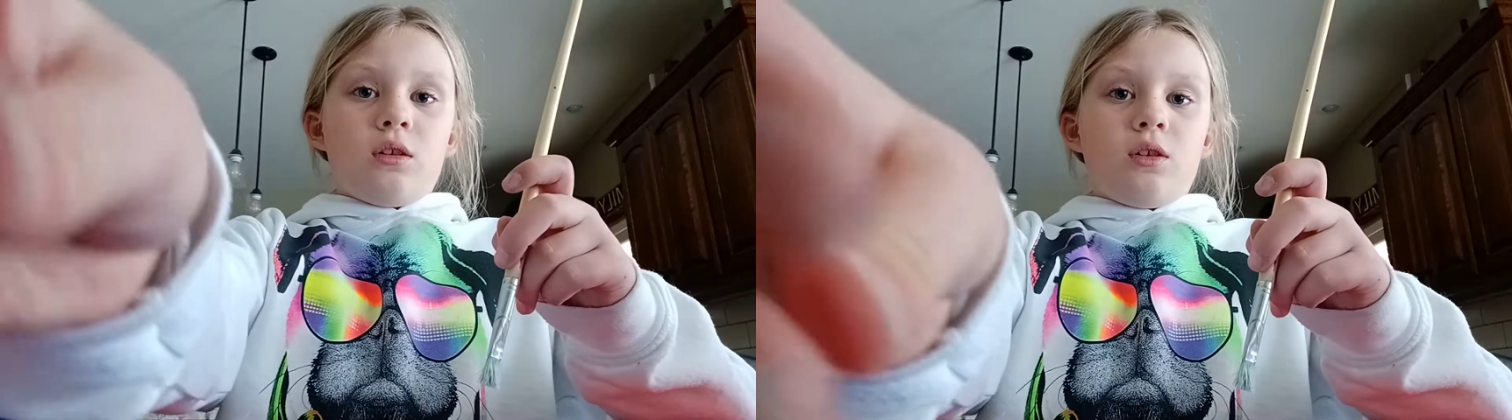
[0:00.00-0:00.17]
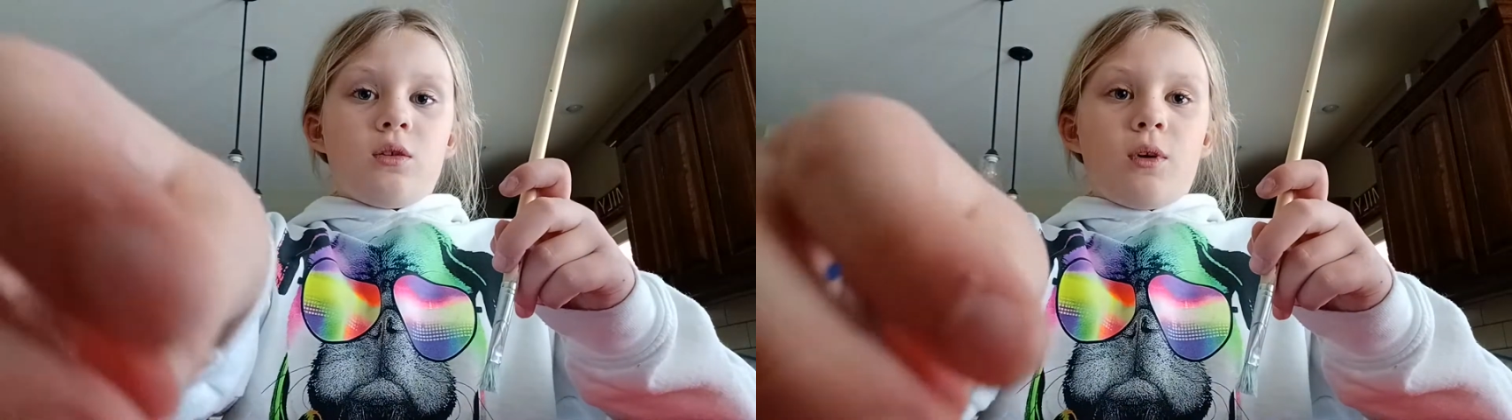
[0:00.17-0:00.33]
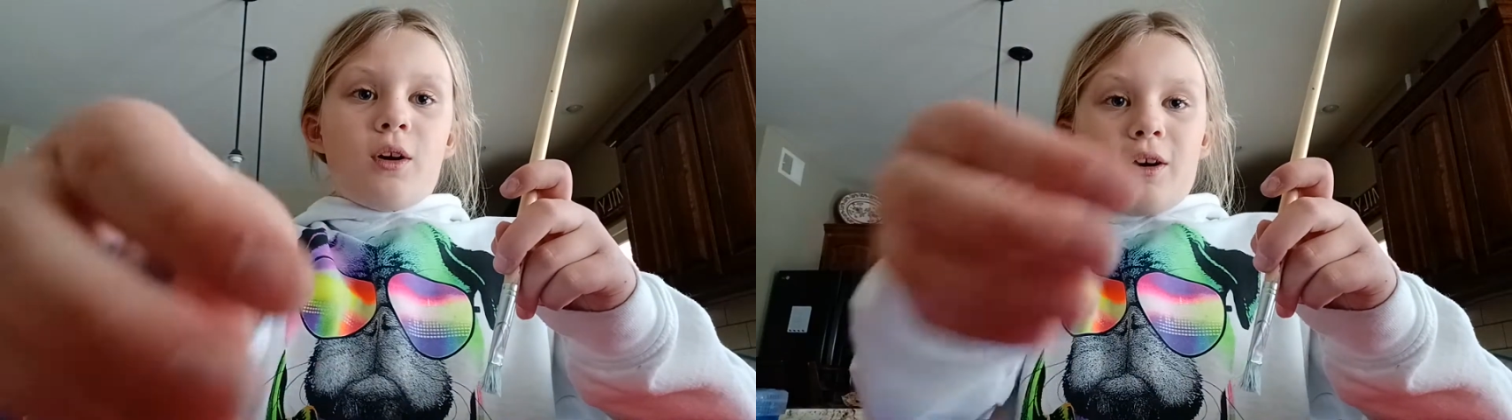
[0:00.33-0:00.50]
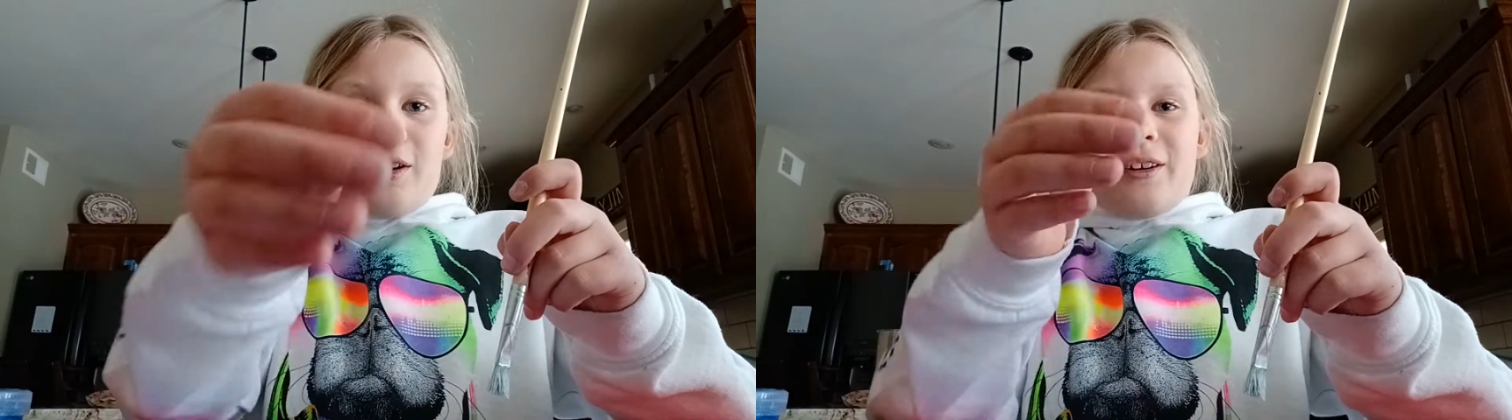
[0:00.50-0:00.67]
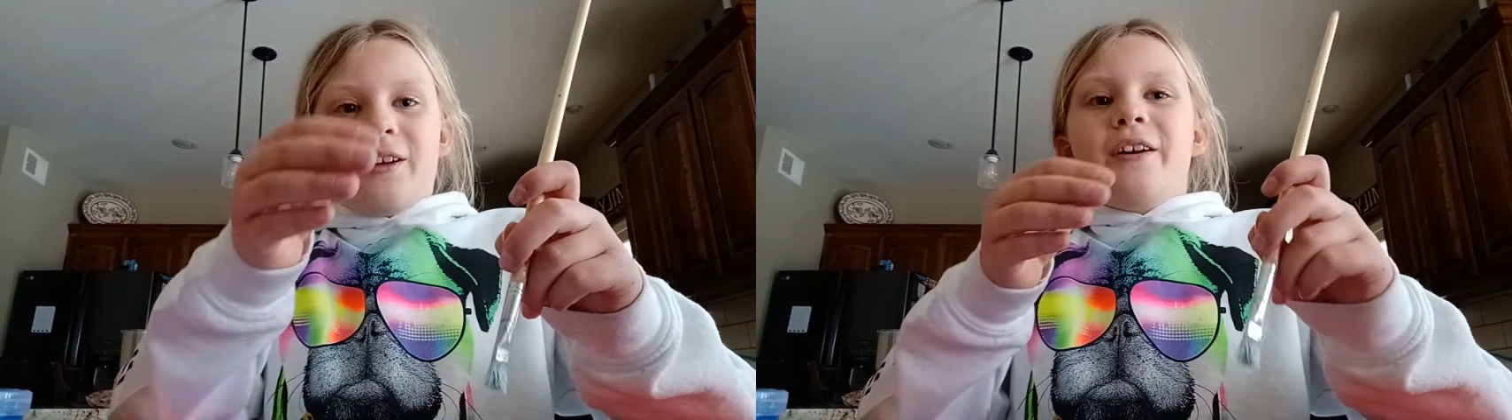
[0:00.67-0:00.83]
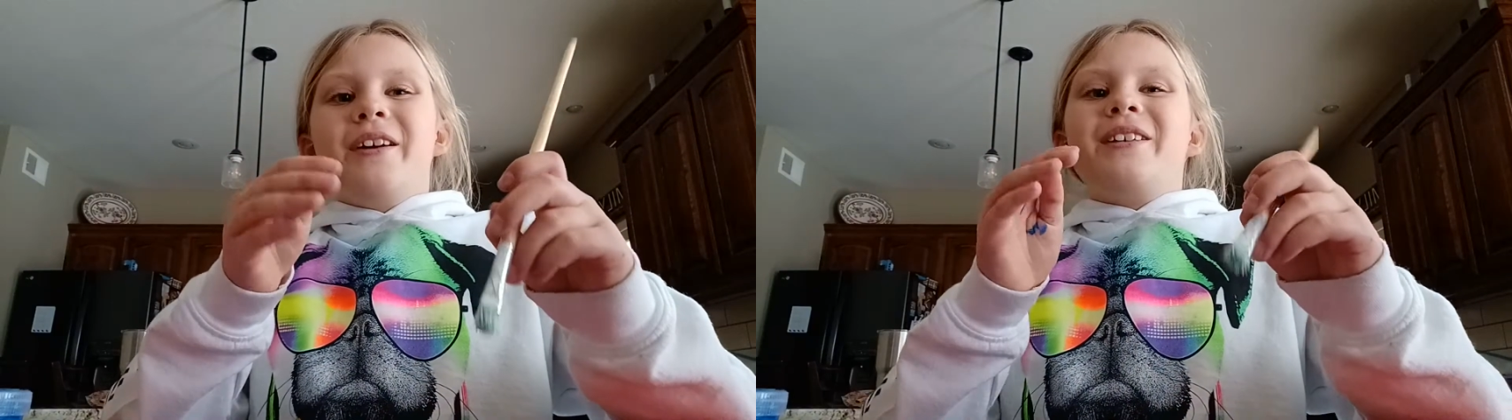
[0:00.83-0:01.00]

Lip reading: you are